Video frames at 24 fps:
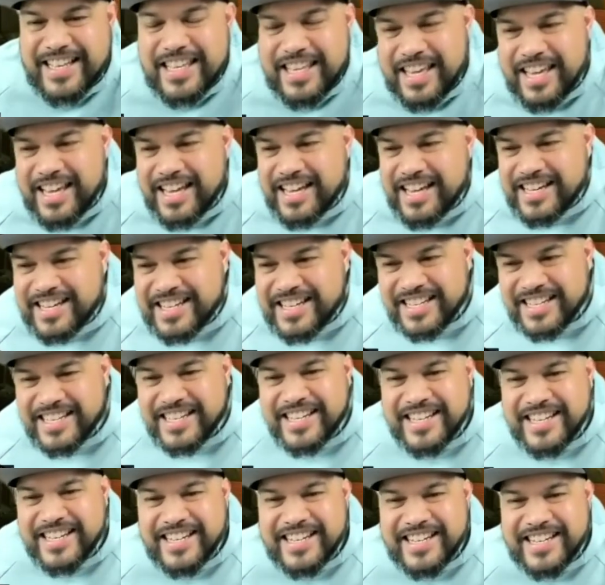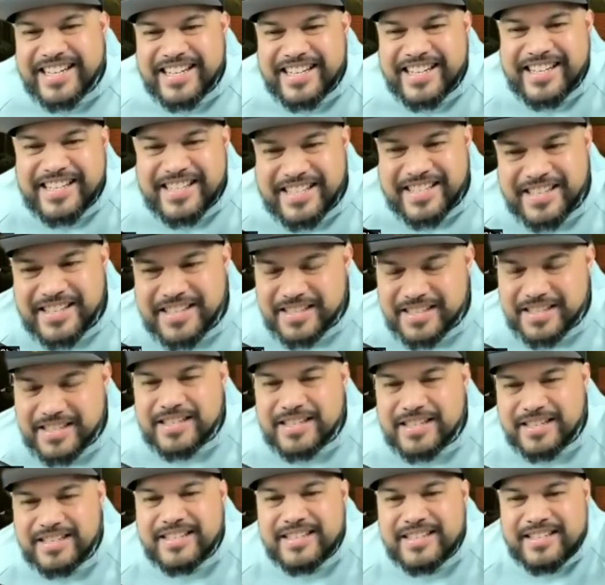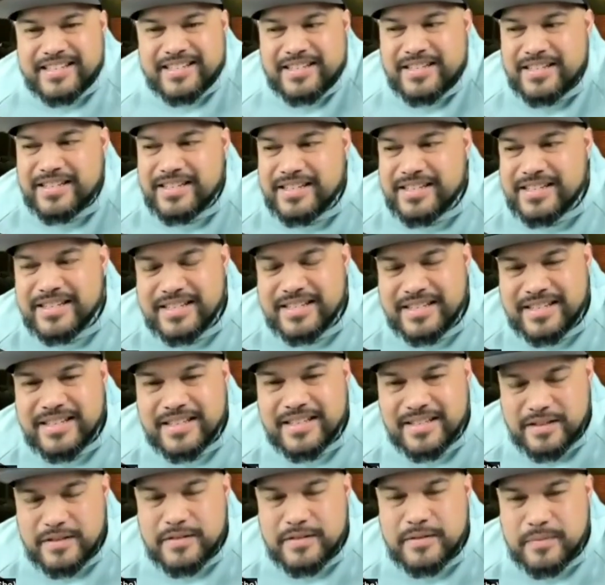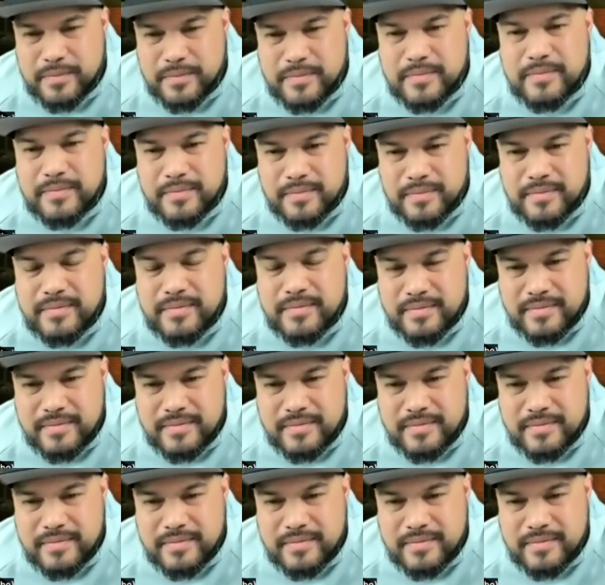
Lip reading: The person shown says nothing.